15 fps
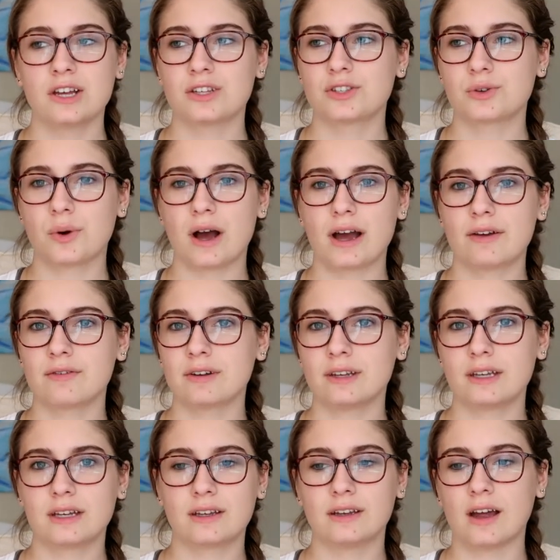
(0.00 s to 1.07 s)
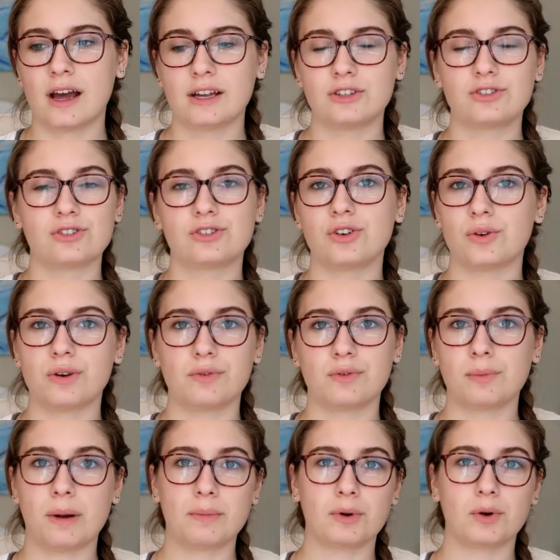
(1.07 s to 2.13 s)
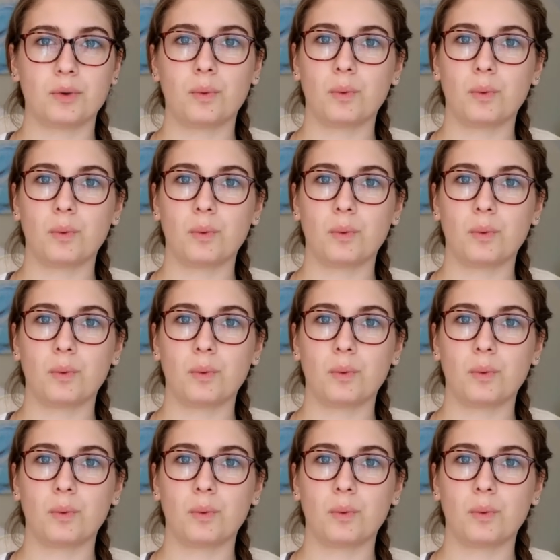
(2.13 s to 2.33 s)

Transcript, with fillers: So I just don't even remember